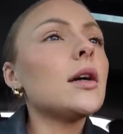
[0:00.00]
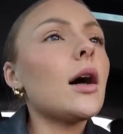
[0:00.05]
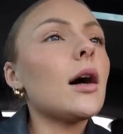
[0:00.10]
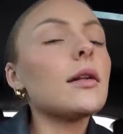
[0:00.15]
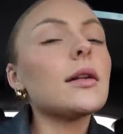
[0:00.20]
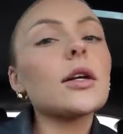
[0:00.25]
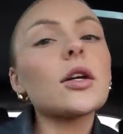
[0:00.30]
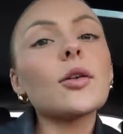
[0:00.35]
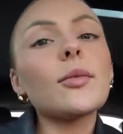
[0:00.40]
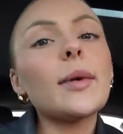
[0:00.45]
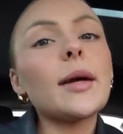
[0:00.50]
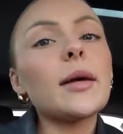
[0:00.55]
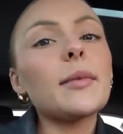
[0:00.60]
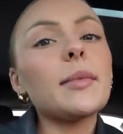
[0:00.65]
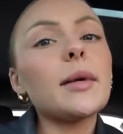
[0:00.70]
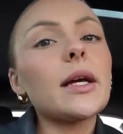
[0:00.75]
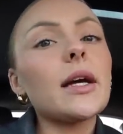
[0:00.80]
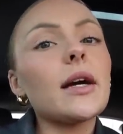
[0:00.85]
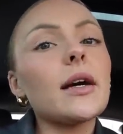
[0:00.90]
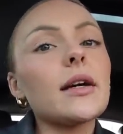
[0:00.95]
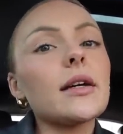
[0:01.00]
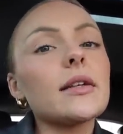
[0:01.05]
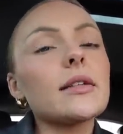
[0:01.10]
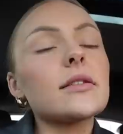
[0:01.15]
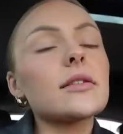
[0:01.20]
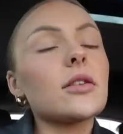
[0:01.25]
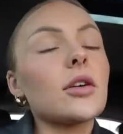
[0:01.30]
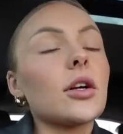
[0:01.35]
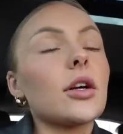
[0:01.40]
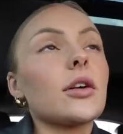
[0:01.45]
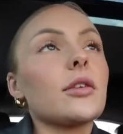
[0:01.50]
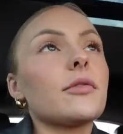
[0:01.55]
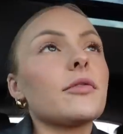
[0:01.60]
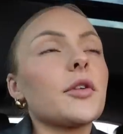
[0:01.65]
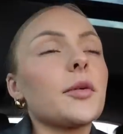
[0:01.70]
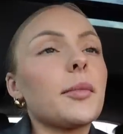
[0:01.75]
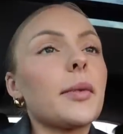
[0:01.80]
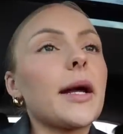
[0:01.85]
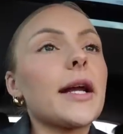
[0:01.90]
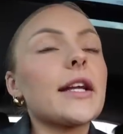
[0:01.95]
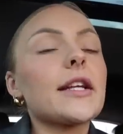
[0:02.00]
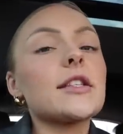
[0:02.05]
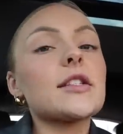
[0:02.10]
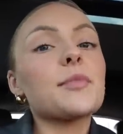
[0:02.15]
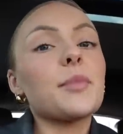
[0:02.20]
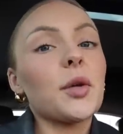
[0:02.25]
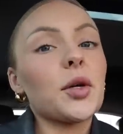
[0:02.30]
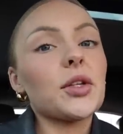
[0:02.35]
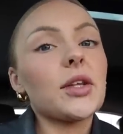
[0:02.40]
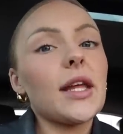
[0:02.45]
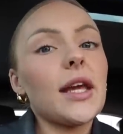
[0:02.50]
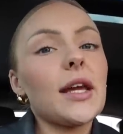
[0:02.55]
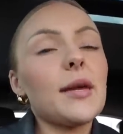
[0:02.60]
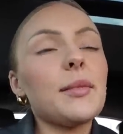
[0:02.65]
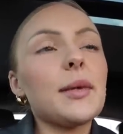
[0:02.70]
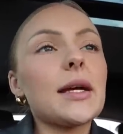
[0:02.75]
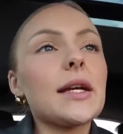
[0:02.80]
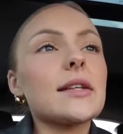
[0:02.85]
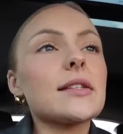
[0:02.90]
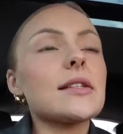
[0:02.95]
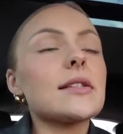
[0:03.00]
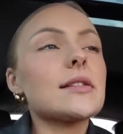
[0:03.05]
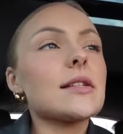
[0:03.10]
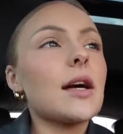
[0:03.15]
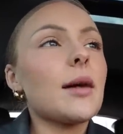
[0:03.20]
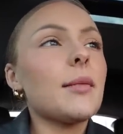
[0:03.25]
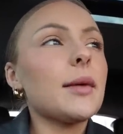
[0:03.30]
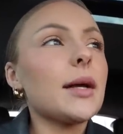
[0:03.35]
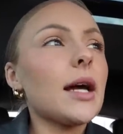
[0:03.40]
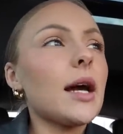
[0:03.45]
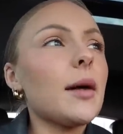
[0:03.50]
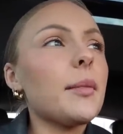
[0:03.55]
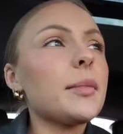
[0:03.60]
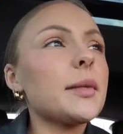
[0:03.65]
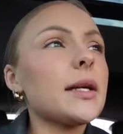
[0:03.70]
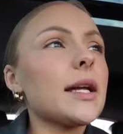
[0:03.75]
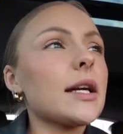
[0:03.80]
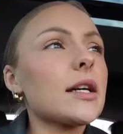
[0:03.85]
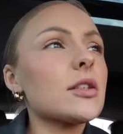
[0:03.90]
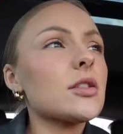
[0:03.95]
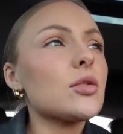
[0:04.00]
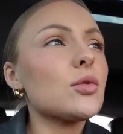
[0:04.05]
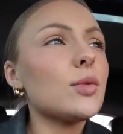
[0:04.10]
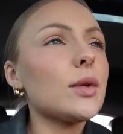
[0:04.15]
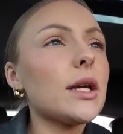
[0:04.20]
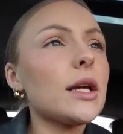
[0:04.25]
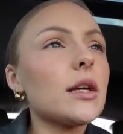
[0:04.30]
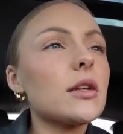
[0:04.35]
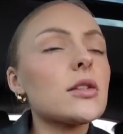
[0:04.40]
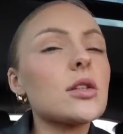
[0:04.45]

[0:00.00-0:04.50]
a little bit for Brandon's birthday because it's coming up next week.